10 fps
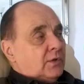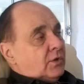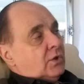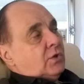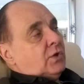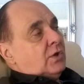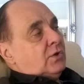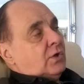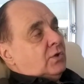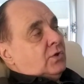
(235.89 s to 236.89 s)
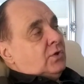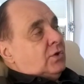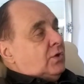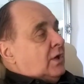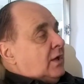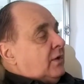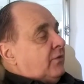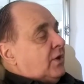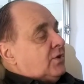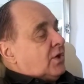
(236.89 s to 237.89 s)
that you, you, you, your
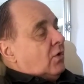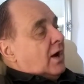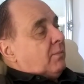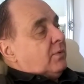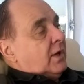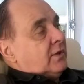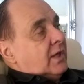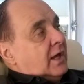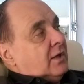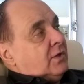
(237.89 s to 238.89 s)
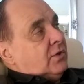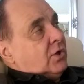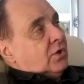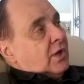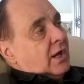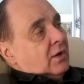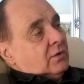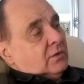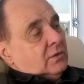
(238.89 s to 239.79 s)
things go up like that, and then they go down,